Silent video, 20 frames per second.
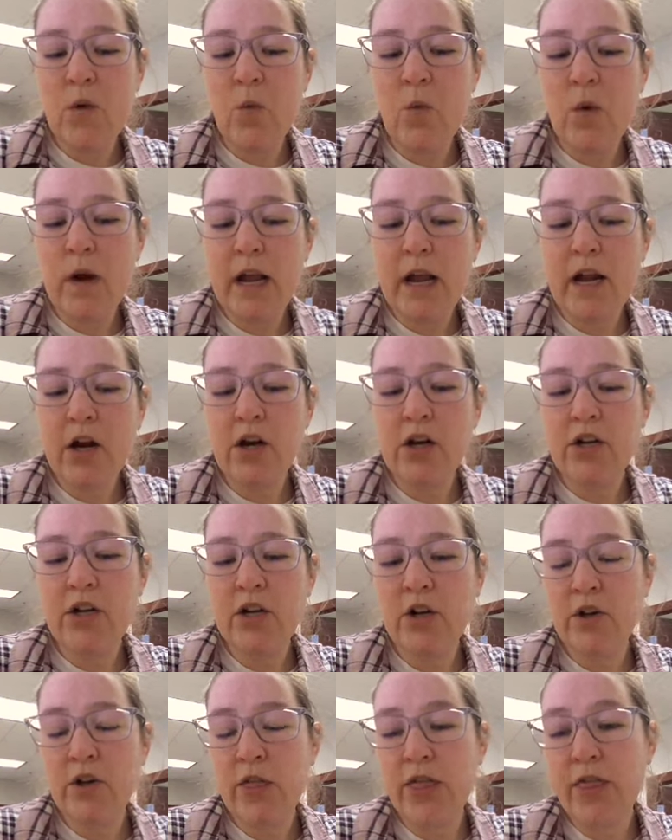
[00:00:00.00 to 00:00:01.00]
where
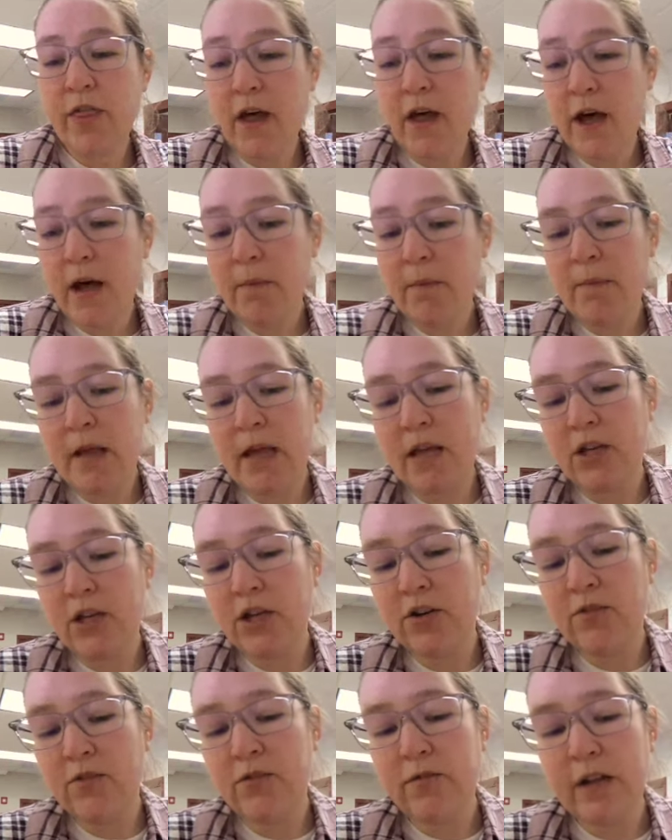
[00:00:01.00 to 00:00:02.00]
your thumb and
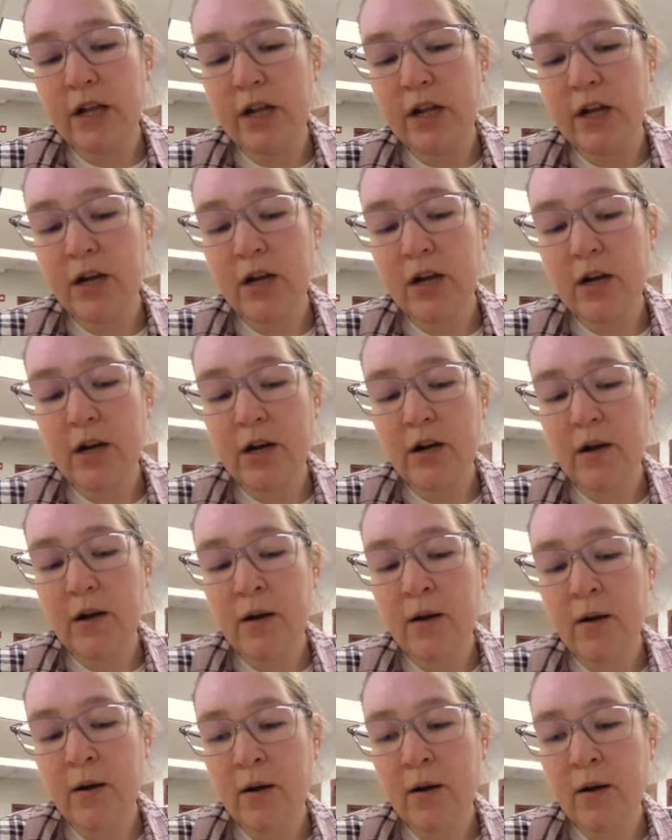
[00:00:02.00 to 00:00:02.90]
your finger